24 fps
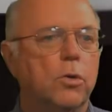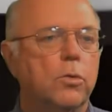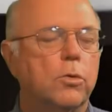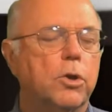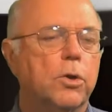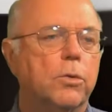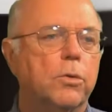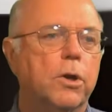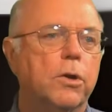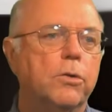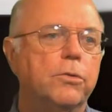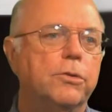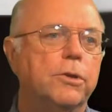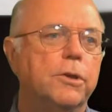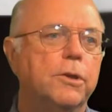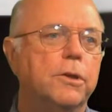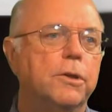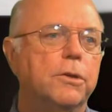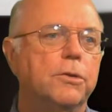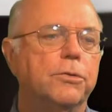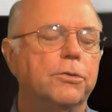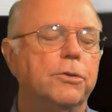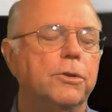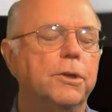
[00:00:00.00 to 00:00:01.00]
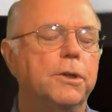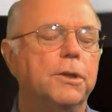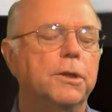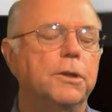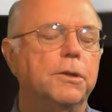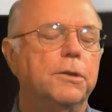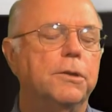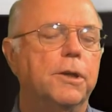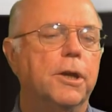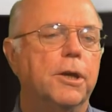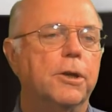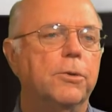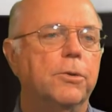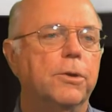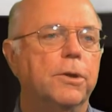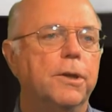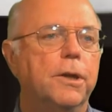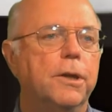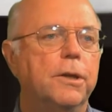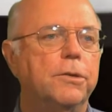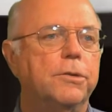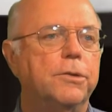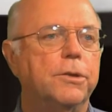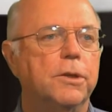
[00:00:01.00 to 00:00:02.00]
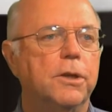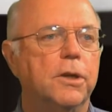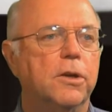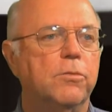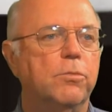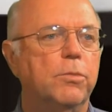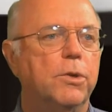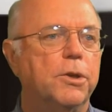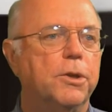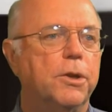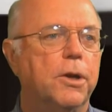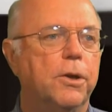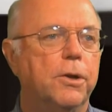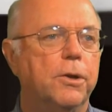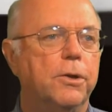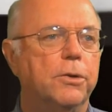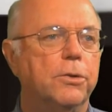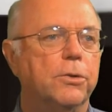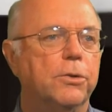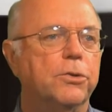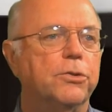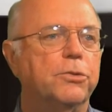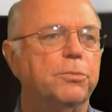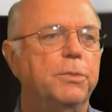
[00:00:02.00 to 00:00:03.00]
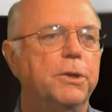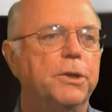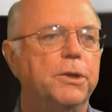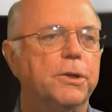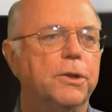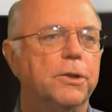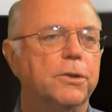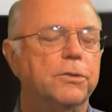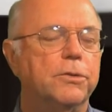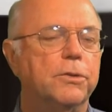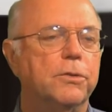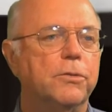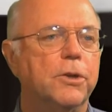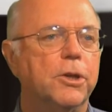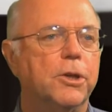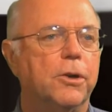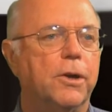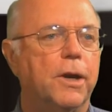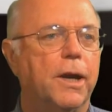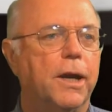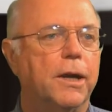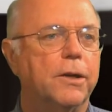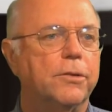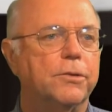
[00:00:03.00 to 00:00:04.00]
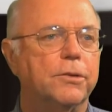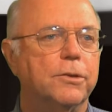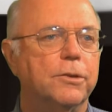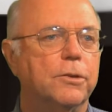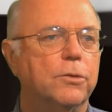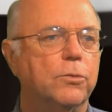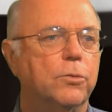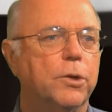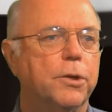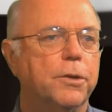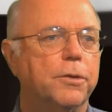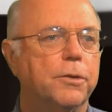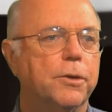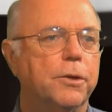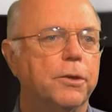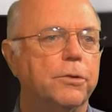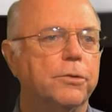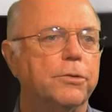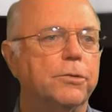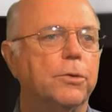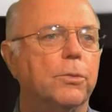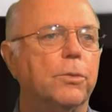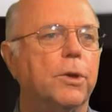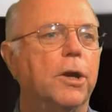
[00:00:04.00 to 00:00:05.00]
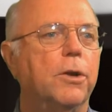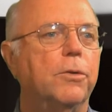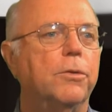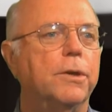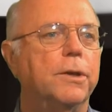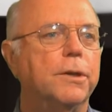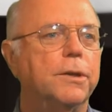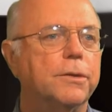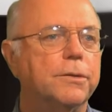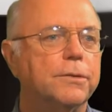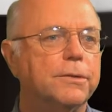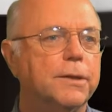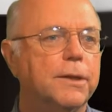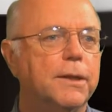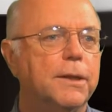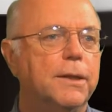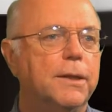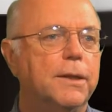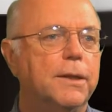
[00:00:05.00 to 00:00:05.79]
Corrosion is the degradation of materials because of interaction with their surroundings.